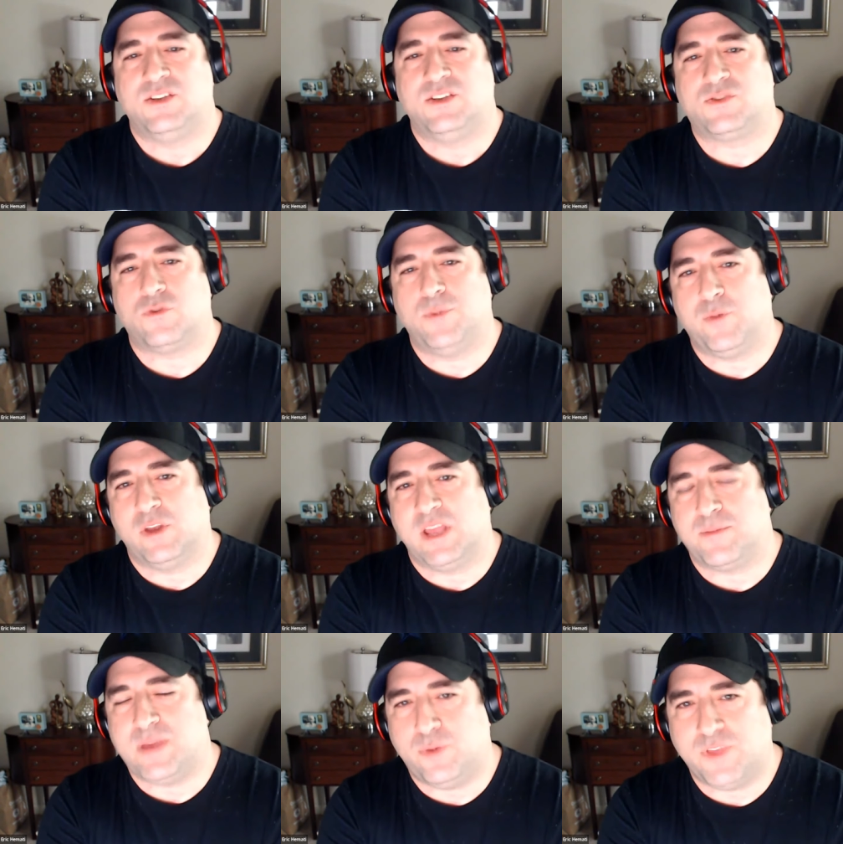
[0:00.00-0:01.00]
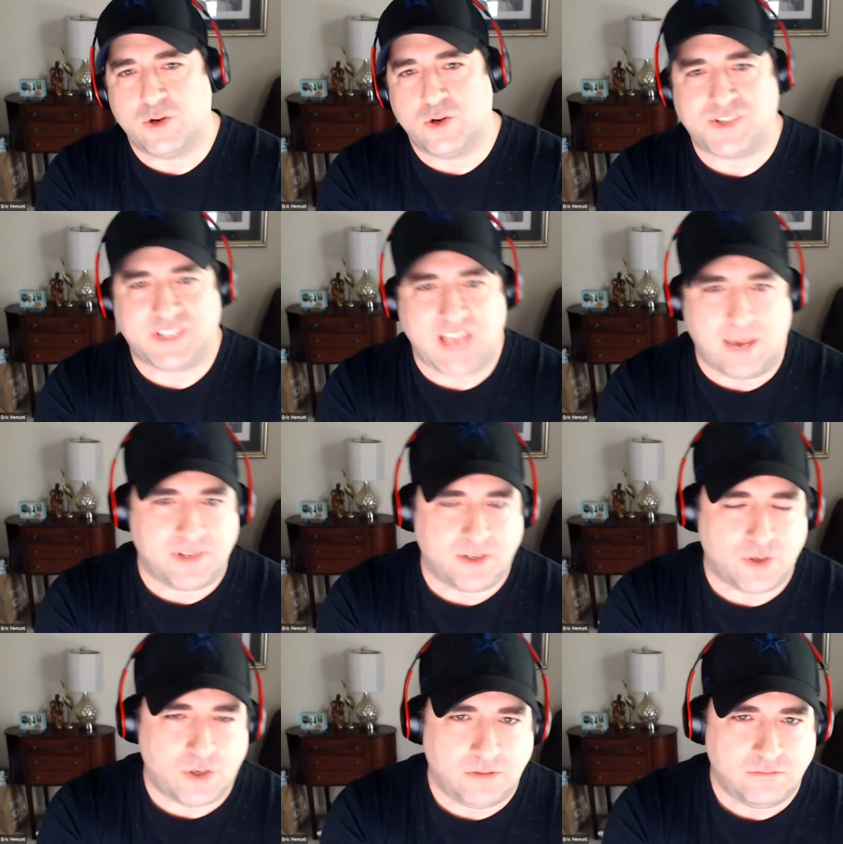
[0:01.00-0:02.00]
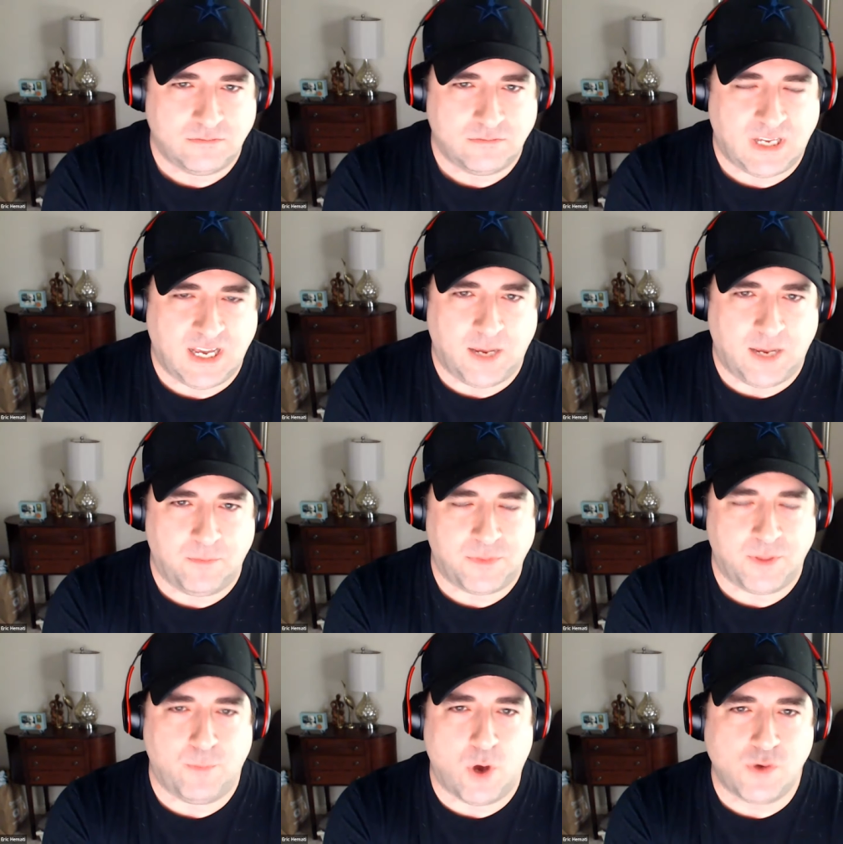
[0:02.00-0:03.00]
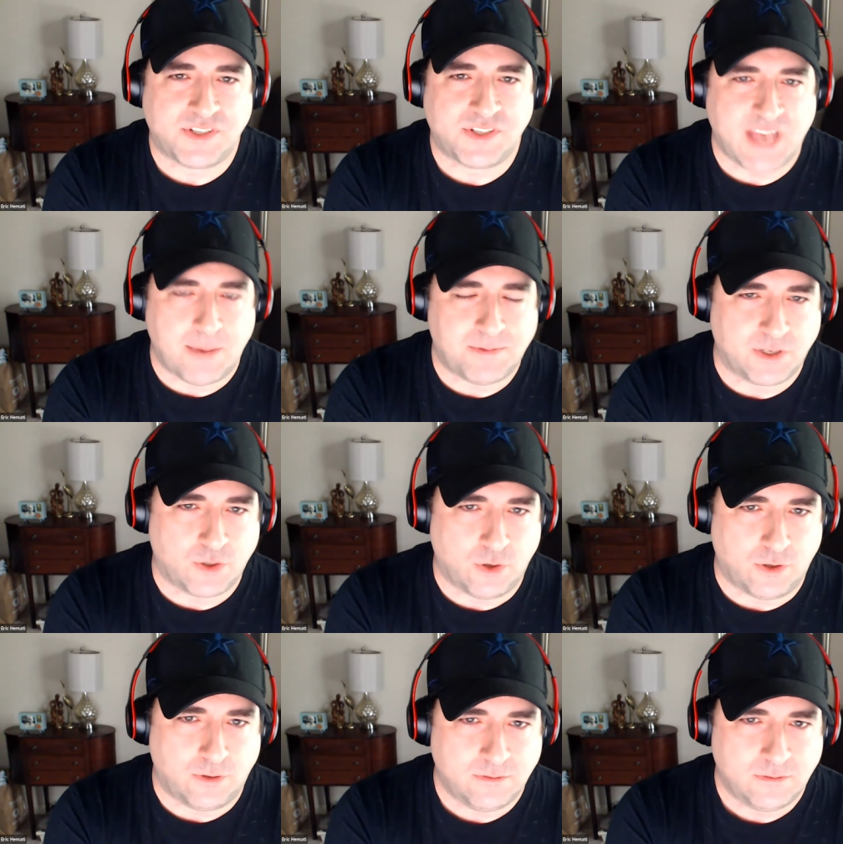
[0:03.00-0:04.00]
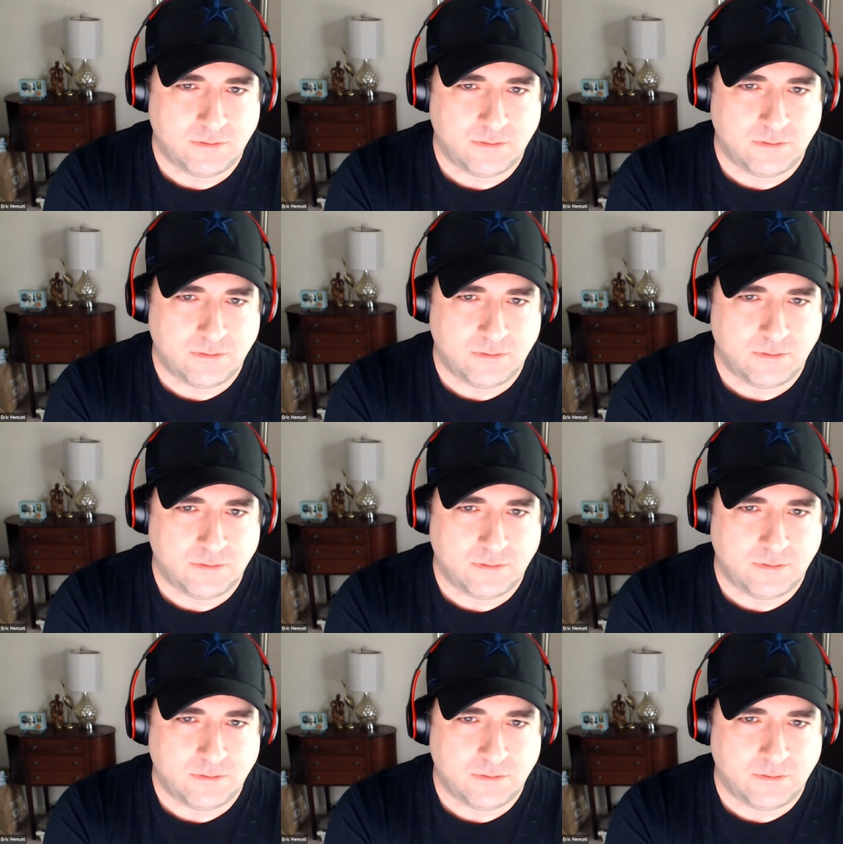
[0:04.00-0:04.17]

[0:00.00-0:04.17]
just remember like people that are skeptical um, the most skeptical